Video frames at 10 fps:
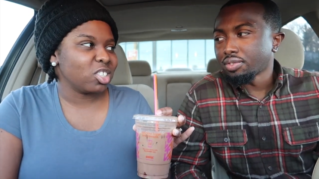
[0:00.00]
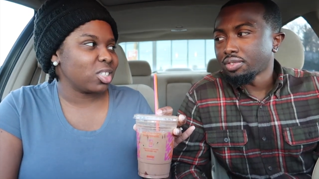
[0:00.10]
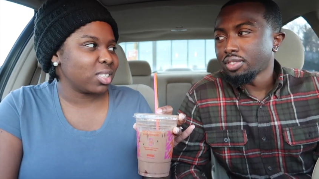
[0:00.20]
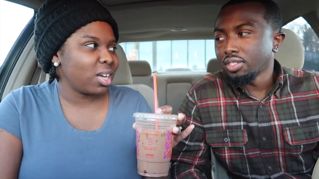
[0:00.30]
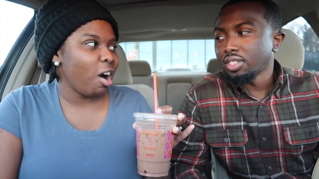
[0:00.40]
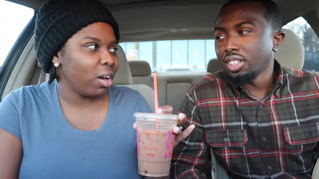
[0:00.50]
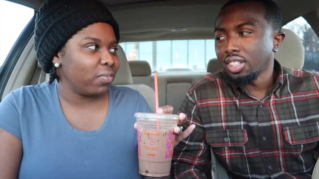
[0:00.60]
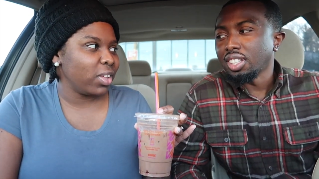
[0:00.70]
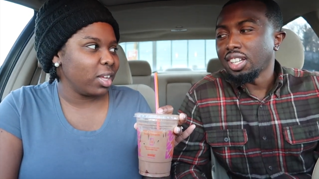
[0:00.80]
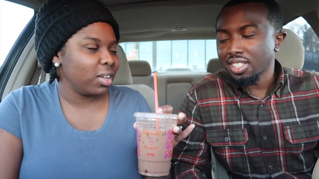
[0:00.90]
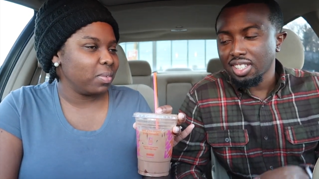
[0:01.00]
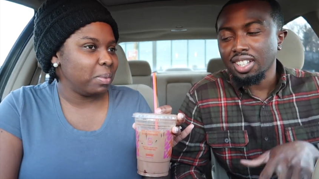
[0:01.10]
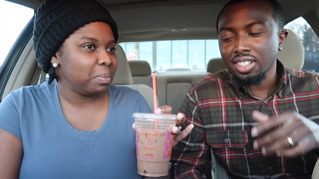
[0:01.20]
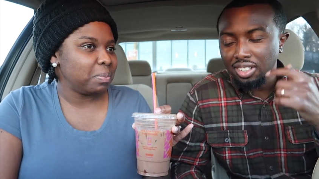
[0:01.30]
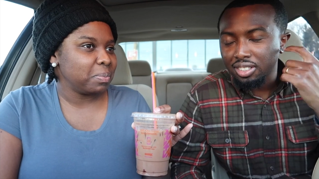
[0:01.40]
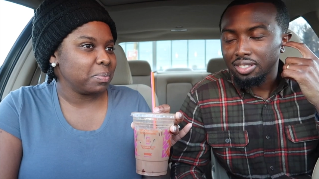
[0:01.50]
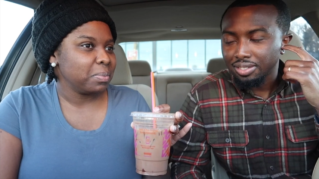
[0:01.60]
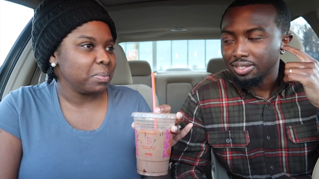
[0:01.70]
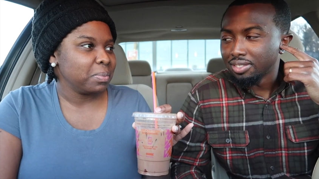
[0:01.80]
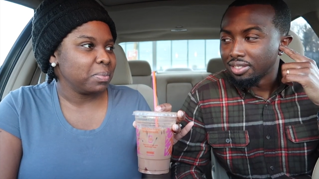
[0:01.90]
Speaker 1: the coffee. Exactly.
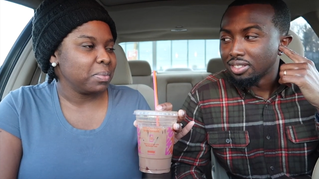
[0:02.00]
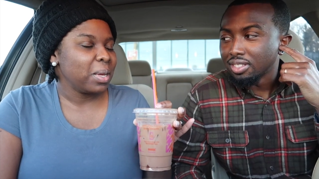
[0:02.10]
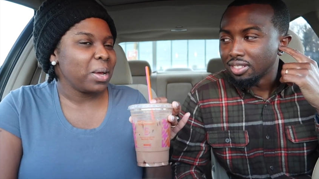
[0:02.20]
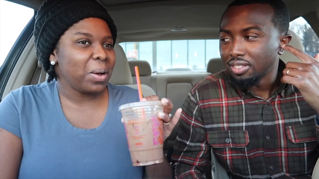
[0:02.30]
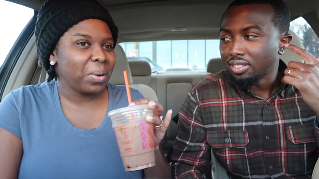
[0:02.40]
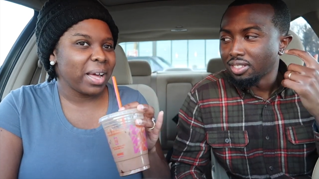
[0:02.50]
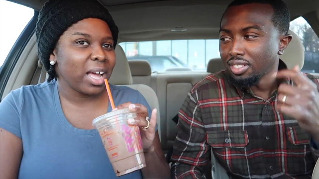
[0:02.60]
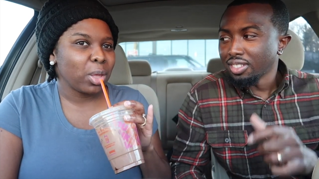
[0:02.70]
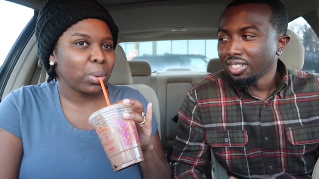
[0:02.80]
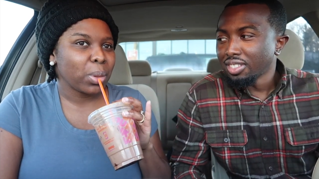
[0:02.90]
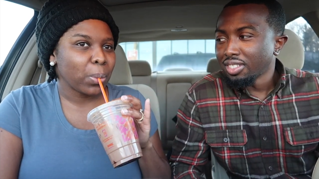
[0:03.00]
Okay.